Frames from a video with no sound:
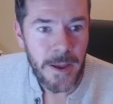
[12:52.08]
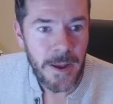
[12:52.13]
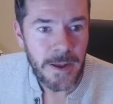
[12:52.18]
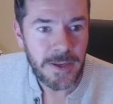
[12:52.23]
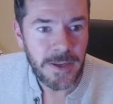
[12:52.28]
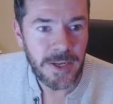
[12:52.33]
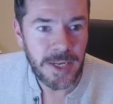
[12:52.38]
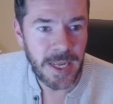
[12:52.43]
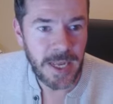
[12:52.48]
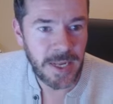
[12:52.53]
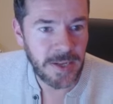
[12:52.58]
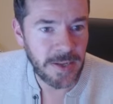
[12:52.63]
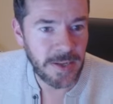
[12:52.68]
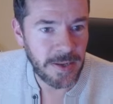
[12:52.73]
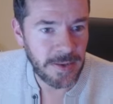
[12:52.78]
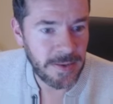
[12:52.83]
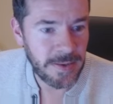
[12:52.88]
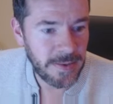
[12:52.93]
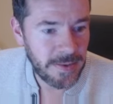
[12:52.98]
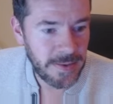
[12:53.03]
changed
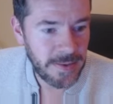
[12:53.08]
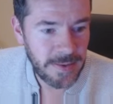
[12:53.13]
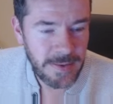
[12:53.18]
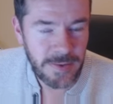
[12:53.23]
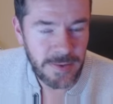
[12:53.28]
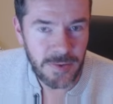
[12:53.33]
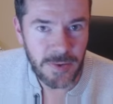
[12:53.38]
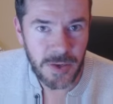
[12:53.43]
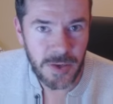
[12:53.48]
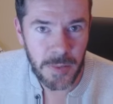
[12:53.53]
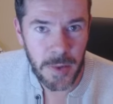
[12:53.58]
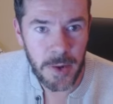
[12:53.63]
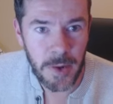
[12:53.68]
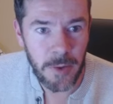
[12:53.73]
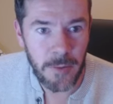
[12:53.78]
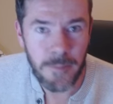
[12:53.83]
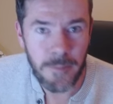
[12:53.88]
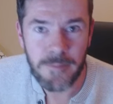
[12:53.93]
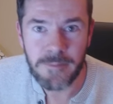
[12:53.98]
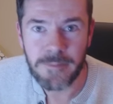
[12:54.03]
it to
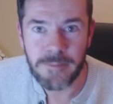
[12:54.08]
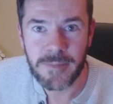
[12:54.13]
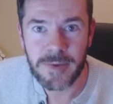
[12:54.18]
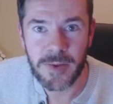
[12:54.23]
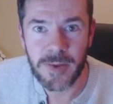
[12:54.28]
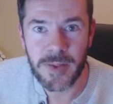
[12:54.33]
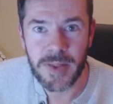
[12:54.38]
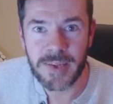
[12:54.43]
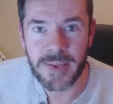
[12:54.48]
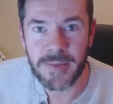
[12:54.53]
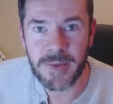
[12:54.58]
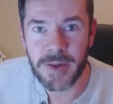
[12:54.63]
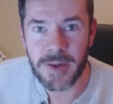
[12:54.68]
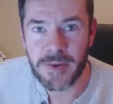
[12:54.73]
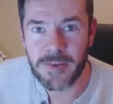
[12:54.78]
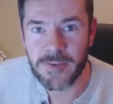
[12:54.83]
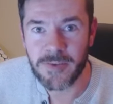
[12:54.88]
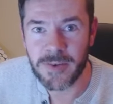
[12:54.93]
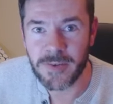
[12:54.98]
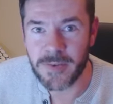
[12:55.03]
Shamino. So there's a bit
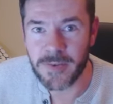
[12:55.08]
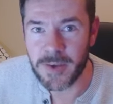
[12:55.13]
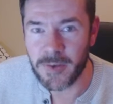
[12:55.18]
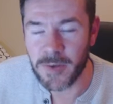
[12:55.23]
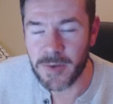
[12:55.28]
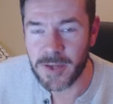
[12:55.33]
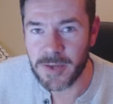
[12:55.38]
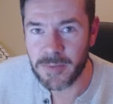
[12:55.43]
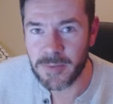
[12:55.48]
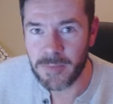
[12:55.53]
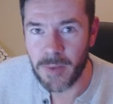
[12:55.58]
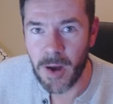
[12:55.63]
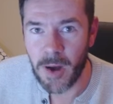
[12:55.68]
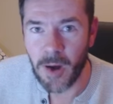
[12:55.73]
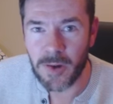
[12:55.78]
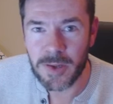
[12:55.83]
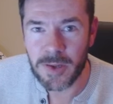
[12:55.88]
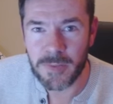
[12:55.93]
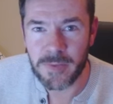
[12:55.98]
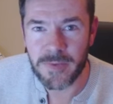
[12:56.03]
of trivia which
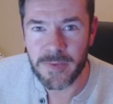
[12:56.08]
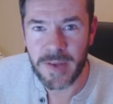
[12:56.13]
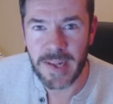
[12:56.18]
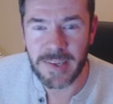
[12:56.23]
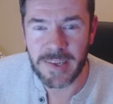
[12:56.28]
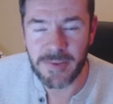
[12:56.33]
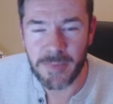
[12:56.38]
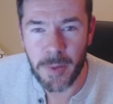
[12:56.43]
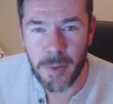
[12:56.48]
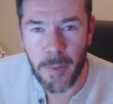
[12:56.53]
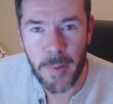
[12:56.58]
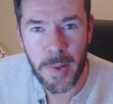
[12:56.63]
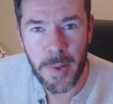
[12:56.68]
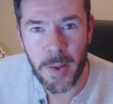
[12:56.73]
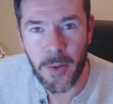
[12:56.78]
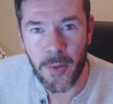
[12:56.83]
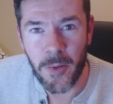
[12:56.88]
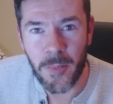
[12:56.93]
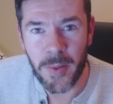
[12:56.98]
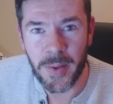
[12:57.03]
Ultima fans will probably
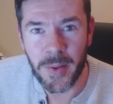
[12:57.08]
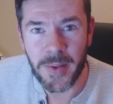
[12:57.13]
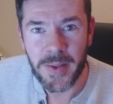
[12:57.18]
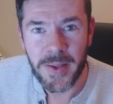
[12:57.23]
know, but